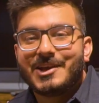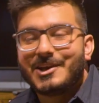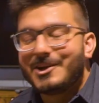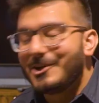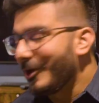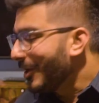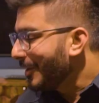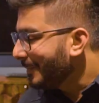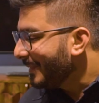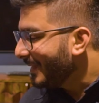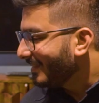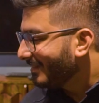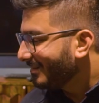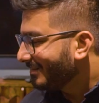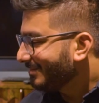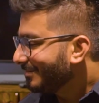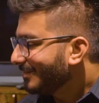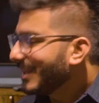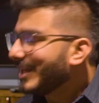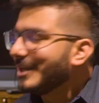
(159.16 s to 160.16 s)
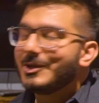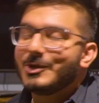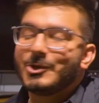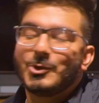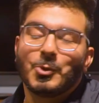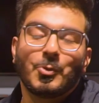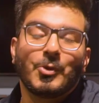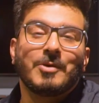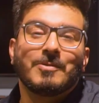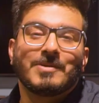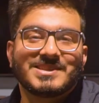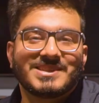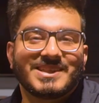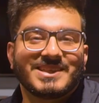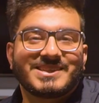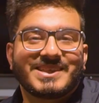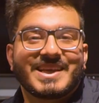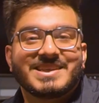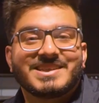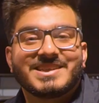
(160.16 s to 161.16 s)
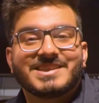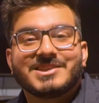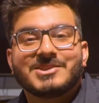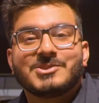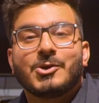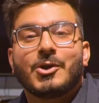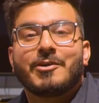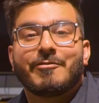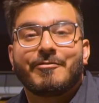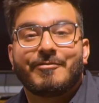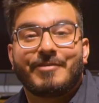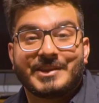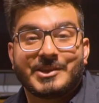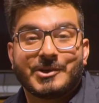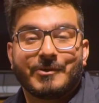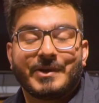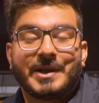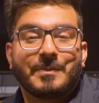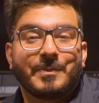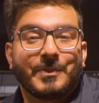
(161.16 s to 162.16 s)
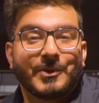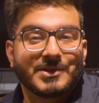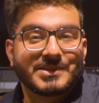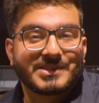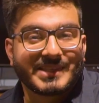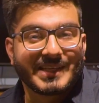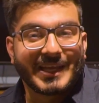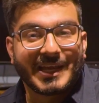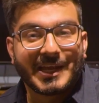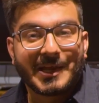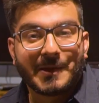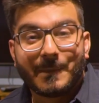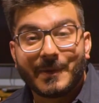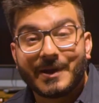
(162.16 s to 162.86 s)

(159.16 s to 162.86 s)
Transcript: Now, I mean, 2.16 kgs is not featherweight per se,